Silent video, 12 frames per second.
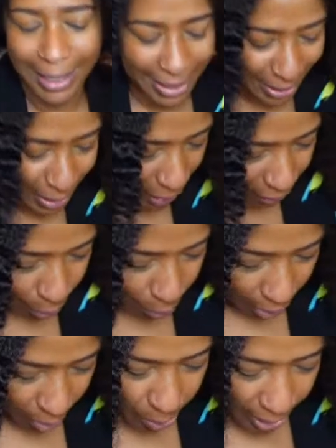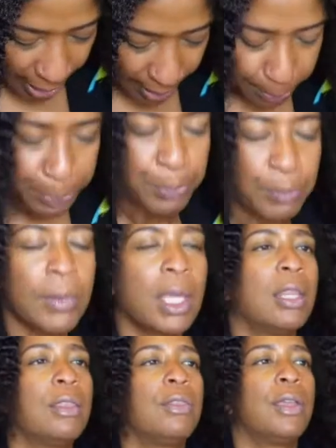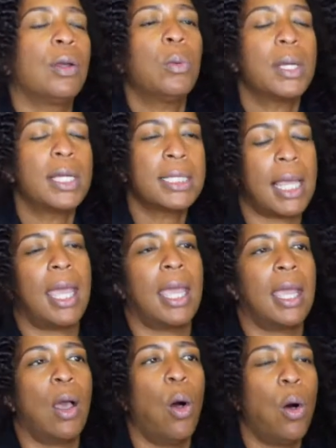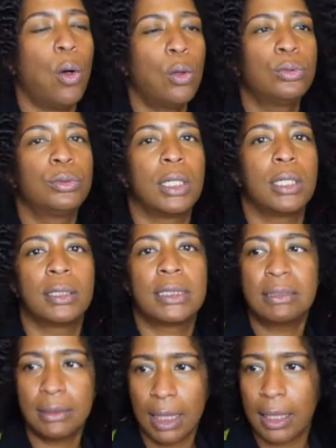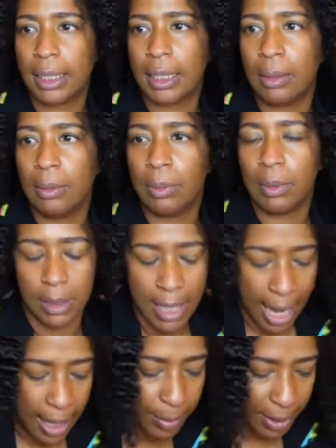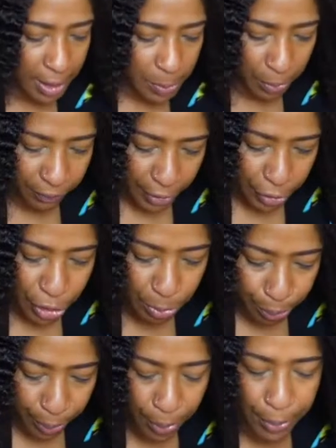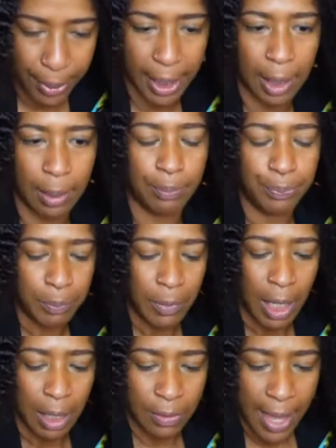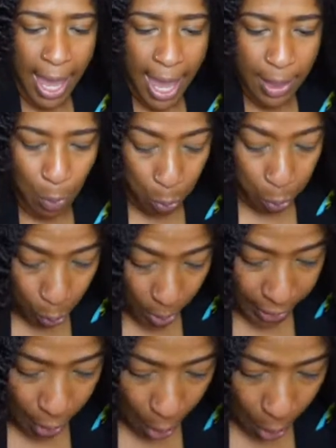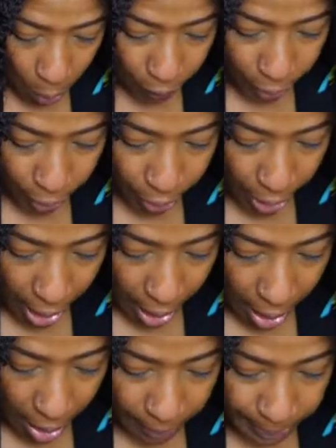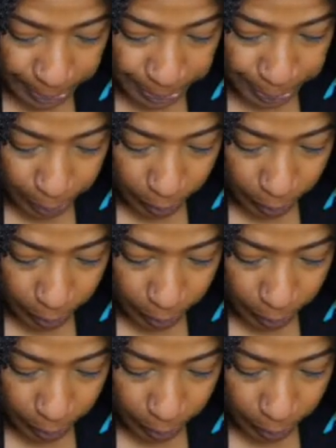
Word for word: I couldn't think of the word, but there was a whole study, the diabetes prevention program, that went over um